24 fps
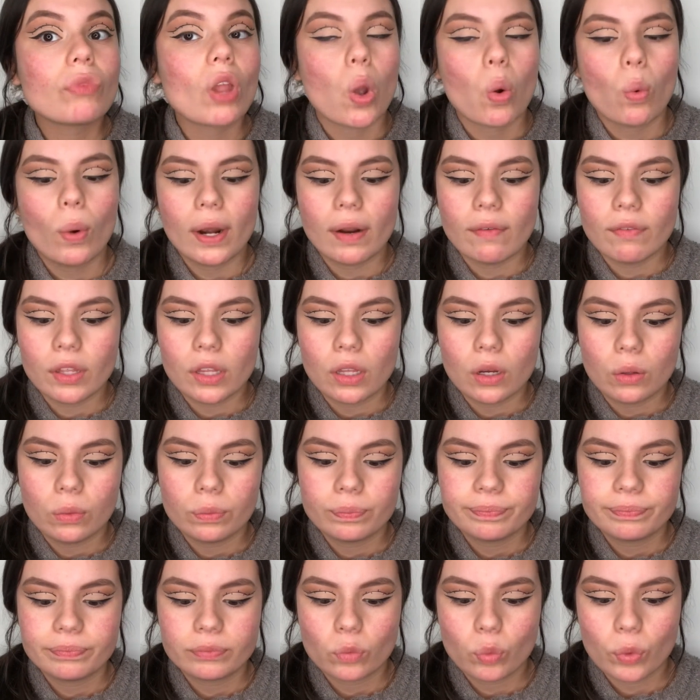whatever though,
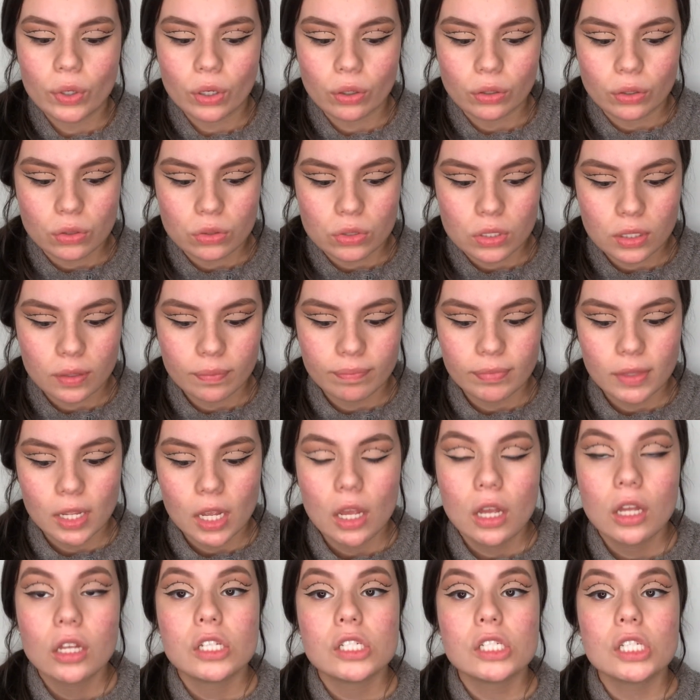we're gonna use it.
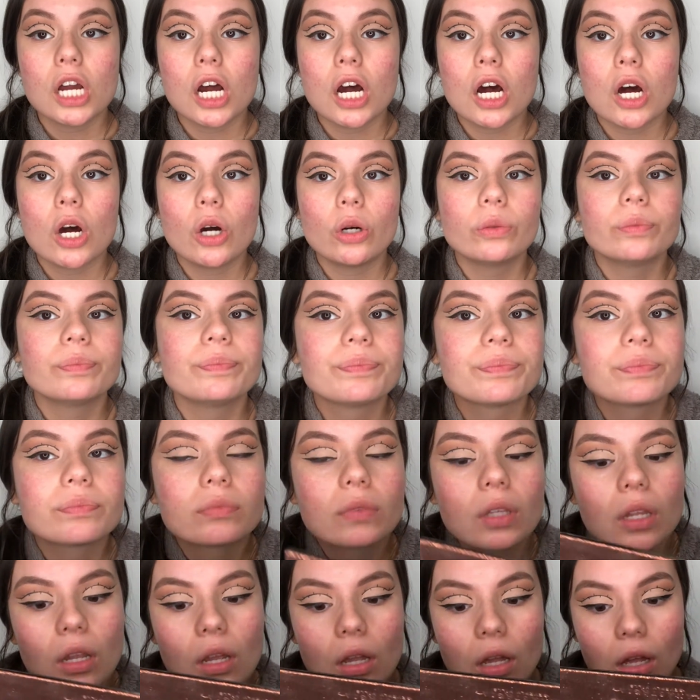So
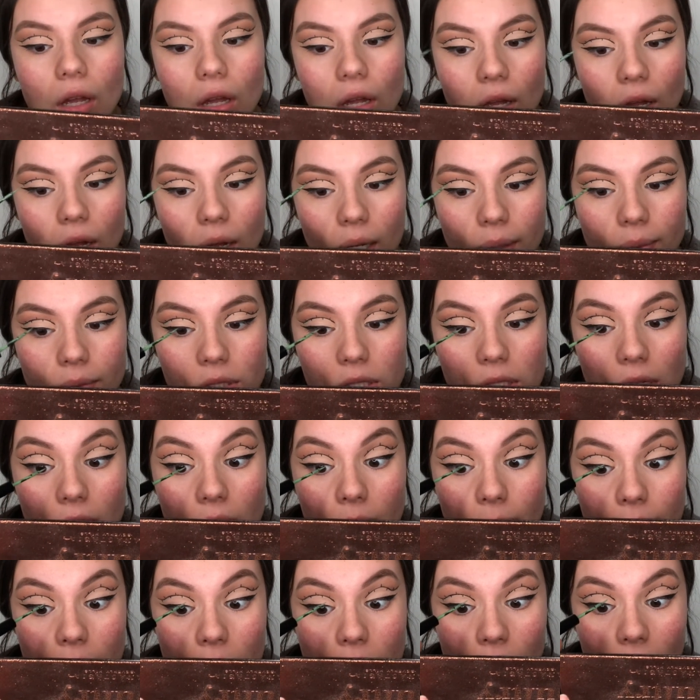I'm just gonna
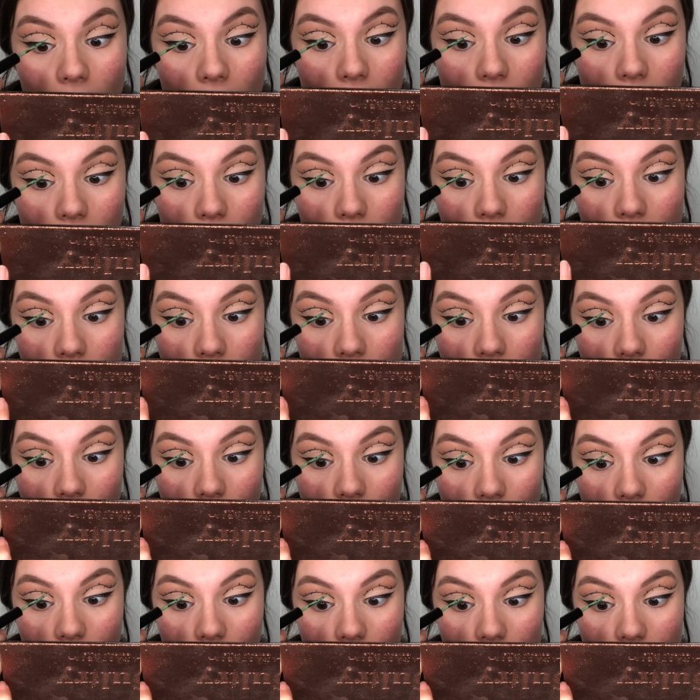be doing a little
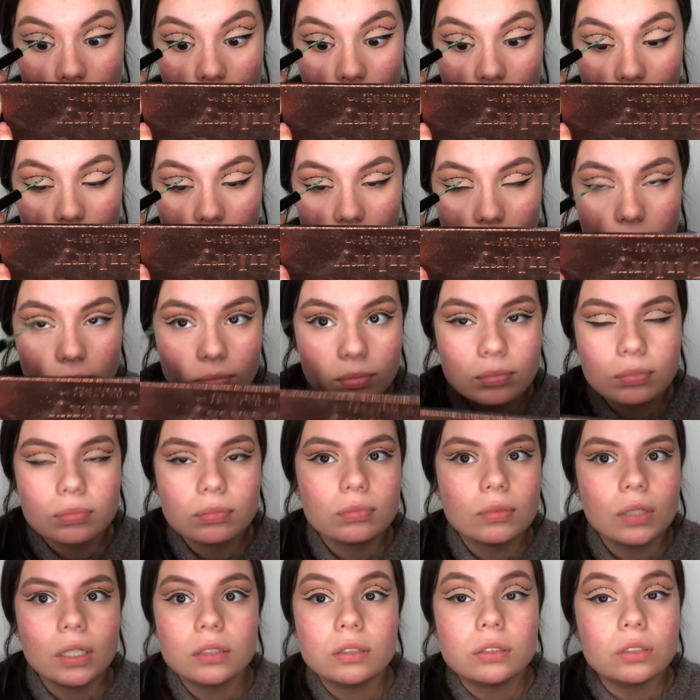circle, so like
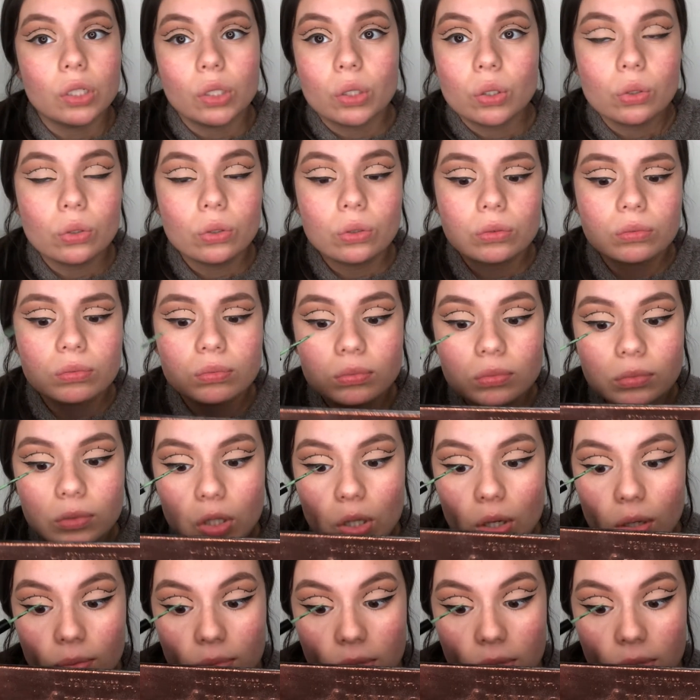a circle, you know what I'm